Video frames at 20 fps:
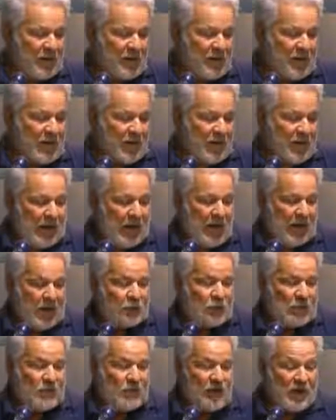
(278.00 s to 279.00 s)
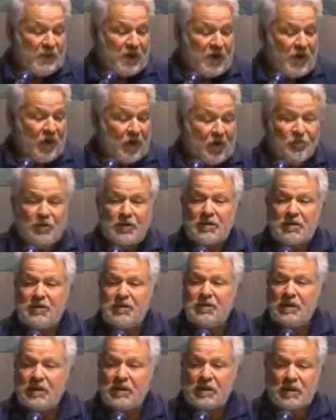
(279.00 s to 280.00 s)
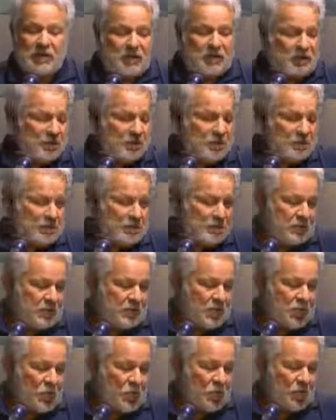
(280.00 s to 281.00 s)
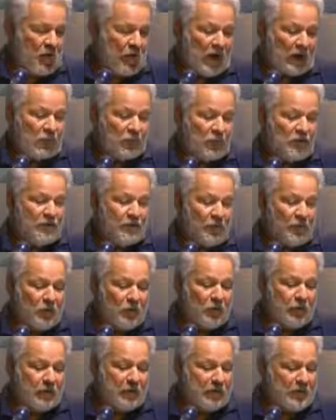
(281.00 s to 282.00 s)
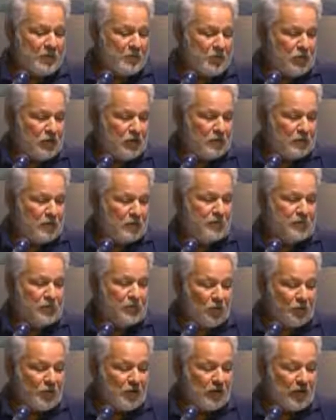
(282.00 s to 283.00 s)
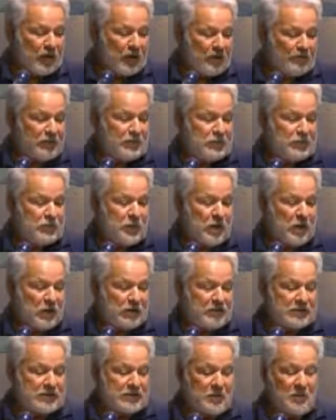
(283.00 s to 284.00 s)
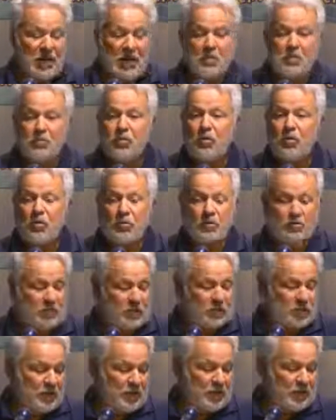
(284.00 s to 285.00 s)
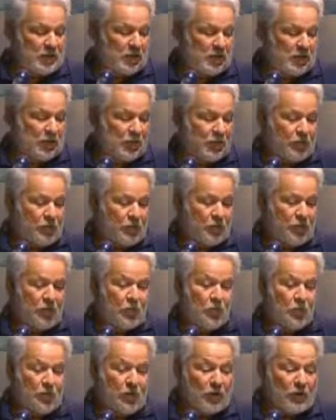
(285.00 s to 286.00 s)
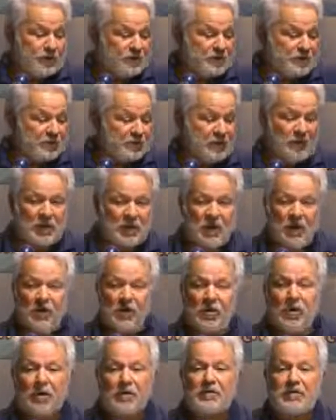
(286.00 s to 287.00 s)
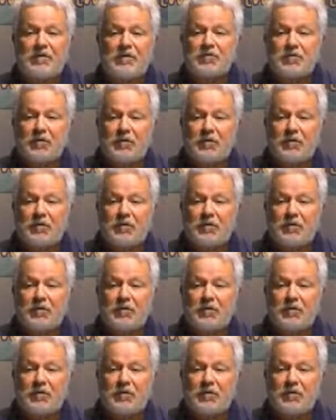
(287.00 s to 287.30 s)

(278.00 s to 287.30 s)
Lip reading: Are we blaming others, or are we following the immutable formula given to us by Paul through the words, love each other?